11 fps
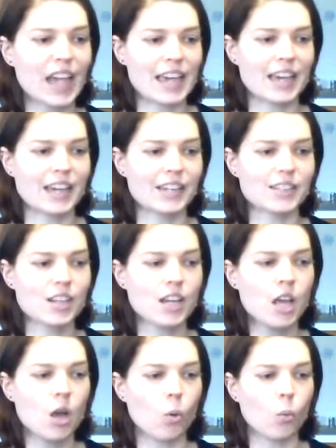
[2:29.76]
And
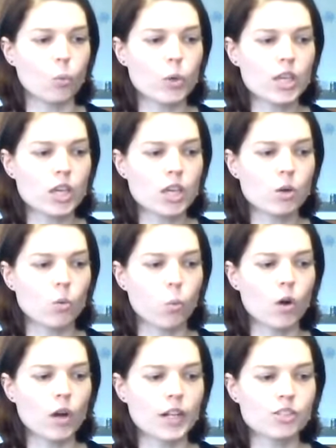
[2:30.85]
we
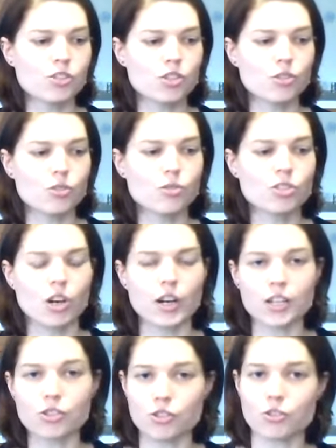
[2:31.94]
wanted to
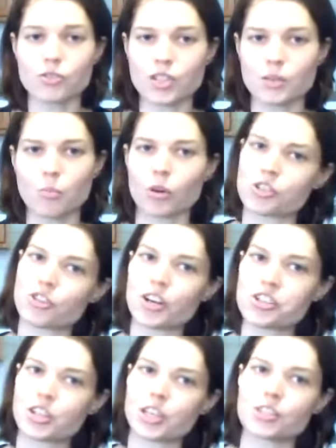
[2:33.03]
start introducing more
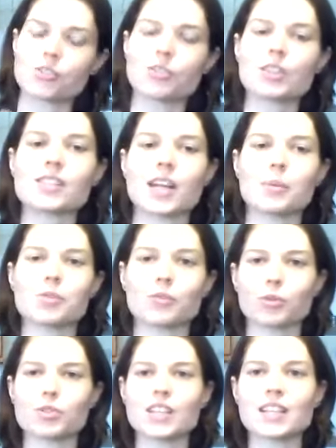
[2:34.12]
stretching into these types of
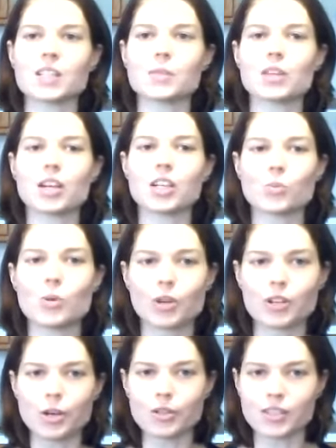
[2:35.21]
routines because we
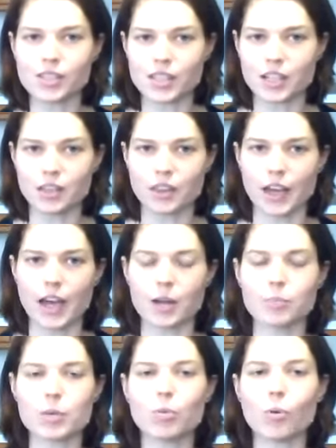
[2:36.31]
were noticing that
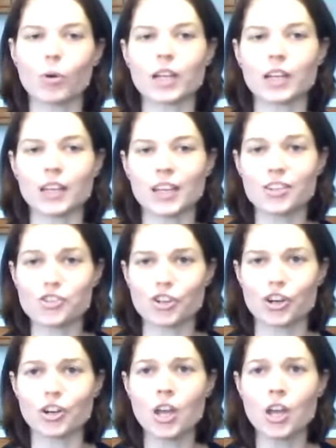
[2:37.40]
people were getting
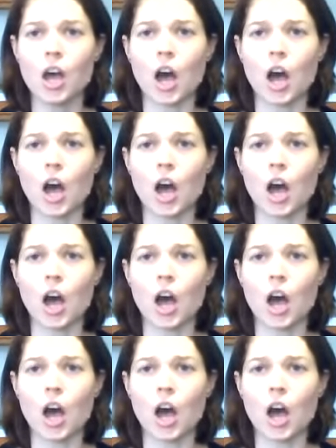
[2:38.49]
injured